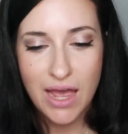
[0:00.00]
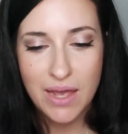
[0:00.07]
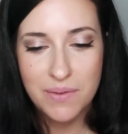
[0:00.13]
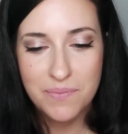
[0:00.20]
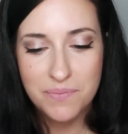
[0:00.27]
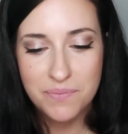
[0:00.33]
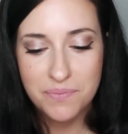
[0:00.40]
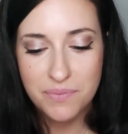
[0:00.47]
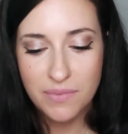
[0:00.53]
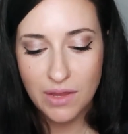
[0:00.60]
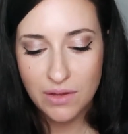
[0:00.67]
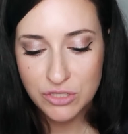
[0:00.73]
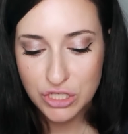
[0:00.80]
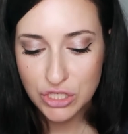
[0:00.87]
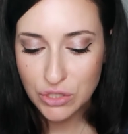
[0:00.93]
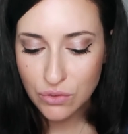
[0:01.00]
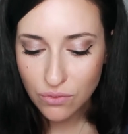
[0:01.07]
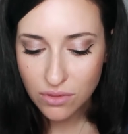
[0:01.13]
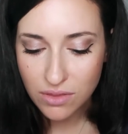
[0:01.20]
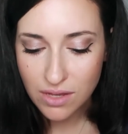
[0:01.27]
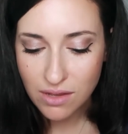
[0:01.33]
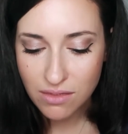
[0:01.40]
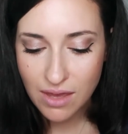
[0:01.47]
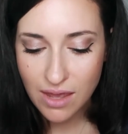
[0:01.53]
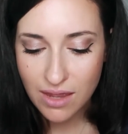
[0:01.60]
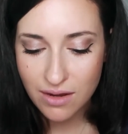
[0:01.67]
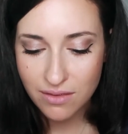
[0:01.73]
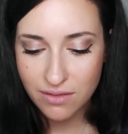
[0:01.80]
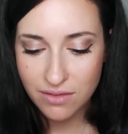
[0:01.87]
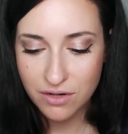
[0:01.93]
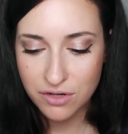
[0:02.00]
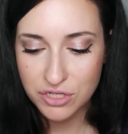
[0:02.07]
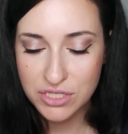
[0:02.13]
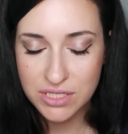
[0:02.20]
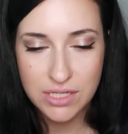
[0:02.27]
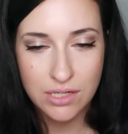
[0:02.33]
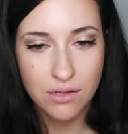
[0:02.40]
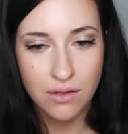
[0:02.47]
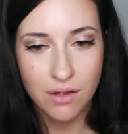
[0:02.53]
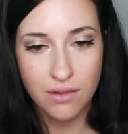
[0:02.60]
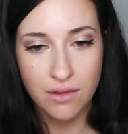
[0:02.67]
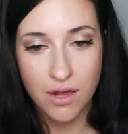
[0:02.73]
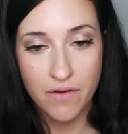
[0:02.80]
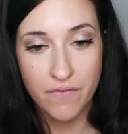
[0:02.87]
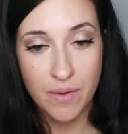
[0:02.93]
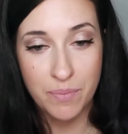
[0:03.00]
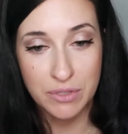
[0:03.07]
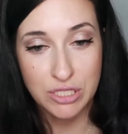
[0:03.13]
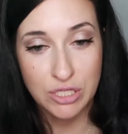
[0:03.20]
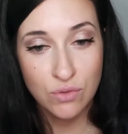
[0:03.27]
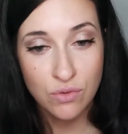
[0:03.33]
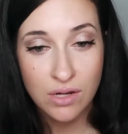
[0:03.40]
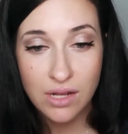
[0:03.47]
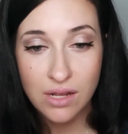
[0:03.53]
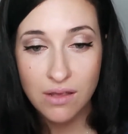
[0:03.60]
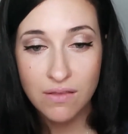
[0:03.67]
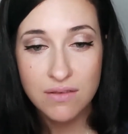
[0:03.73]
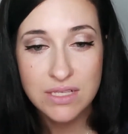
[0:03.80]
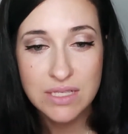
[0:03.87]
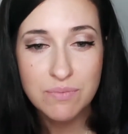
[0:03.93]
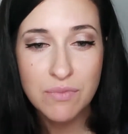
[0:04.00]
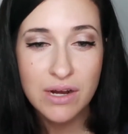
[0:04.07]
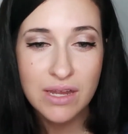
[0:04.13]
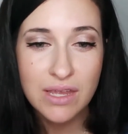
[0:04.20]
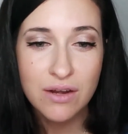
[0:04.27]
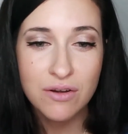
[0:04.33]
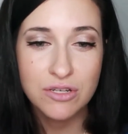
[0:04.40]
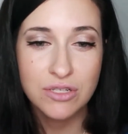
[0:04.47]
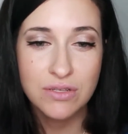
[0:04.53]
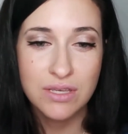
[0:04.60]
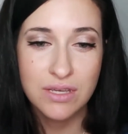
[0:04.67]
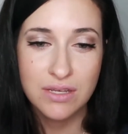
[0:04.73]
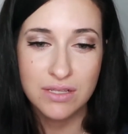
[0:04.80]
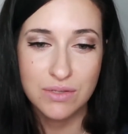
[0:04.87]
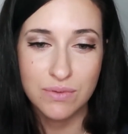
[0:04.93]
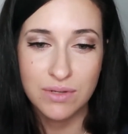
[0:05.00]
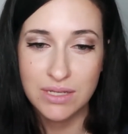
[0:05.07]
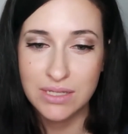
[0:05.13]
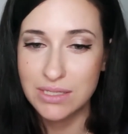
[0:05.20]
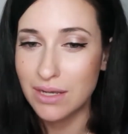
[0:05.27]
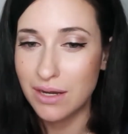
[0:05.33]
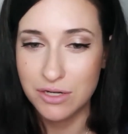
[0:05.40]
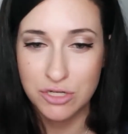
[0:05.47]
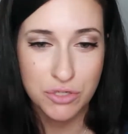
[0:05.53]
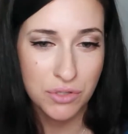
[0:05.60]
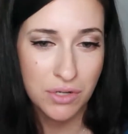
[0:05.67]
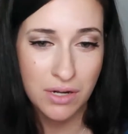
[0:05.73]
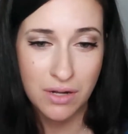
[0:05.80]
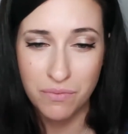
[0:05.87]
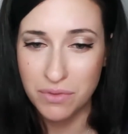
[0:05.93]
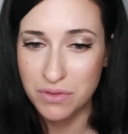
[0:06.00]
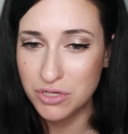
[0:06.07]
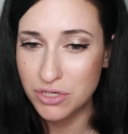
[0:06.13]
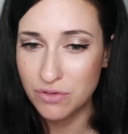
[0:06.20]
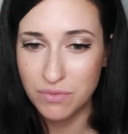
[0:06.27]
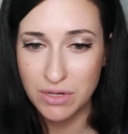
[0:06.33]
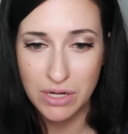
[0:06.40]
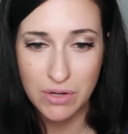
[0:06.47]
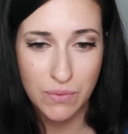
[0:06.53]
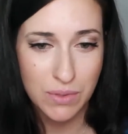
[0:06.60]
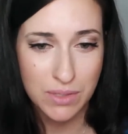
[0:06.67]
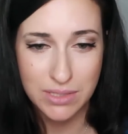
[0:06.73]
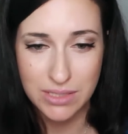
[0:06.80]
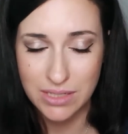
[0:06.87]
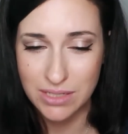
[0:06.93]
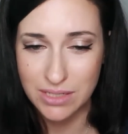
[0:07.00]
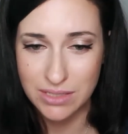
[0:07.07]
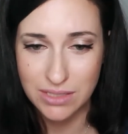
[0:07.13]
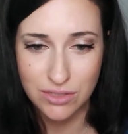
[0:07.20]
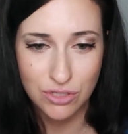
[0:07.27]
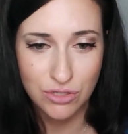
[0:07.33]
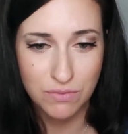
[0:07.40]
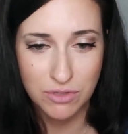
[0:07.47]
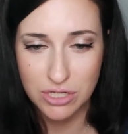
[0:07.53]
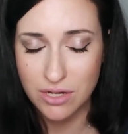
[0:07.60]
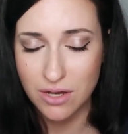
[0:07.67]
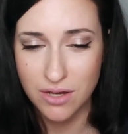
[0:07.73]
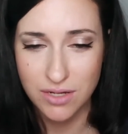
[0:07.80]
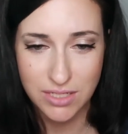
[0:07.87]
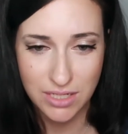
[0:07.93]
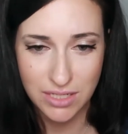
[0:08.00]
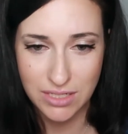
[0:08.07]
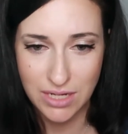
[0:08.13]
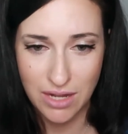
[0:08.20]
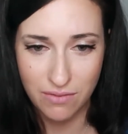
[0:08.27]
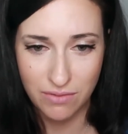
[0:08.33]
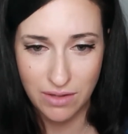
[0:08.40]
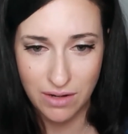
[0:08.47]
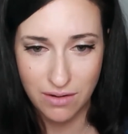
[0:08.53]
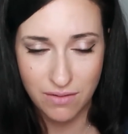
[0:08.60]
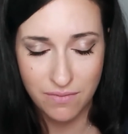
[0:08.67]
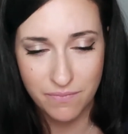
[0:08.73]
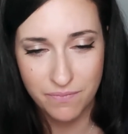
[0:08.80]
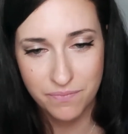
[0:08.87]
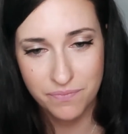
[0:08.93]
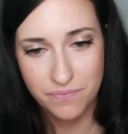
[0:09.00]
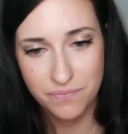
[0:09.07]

Do you think that there's still a lot of opportunity in this market, or do you think it's really saturated with too many courses and too much content out there?